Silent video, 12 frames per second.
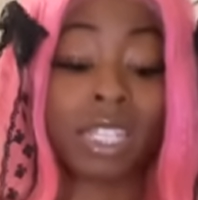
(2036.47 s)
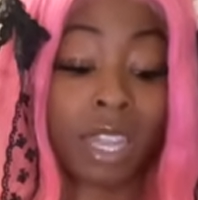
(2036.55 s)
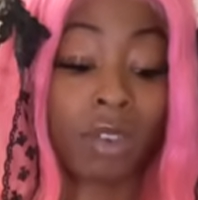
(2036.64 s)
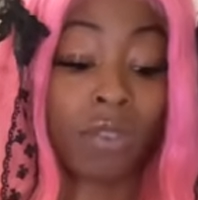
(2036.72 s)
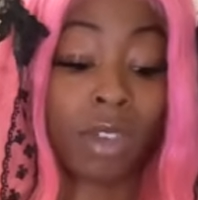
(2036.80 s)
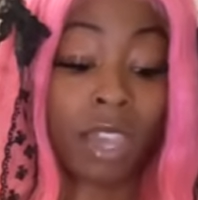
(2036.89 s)

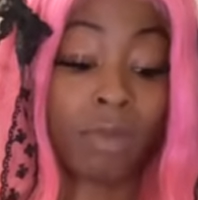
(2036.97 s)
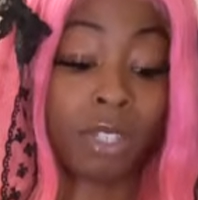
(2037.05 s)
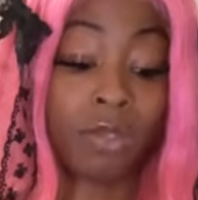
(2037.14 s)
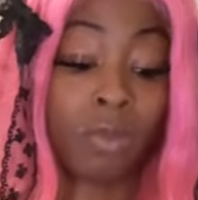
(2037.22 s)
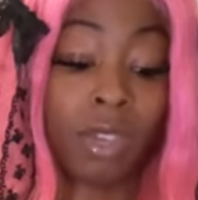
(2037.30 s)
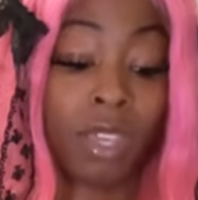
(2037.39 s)
Like, okay, I'm
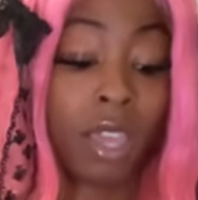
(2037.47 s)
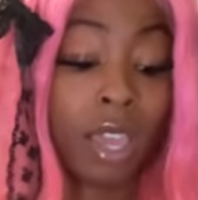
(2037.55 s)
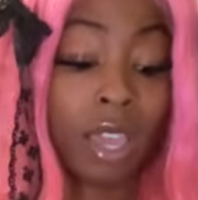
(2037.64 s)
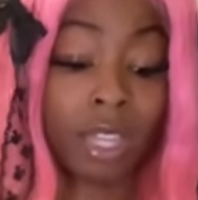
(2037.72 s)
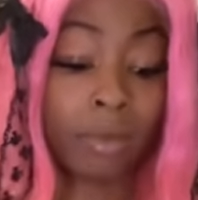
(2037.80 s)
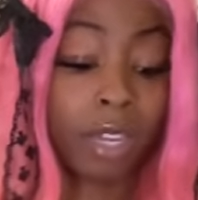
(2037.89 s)
just gonna be
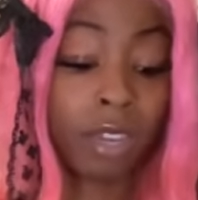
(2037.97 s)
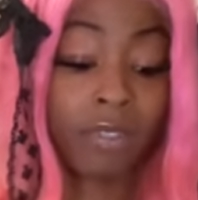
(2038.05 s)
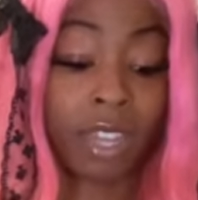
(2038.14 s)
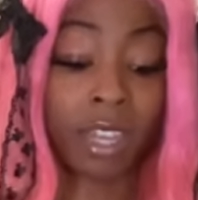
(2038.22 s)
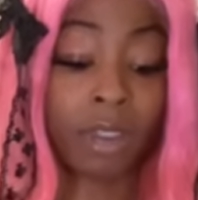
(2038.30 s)
somebody could be like,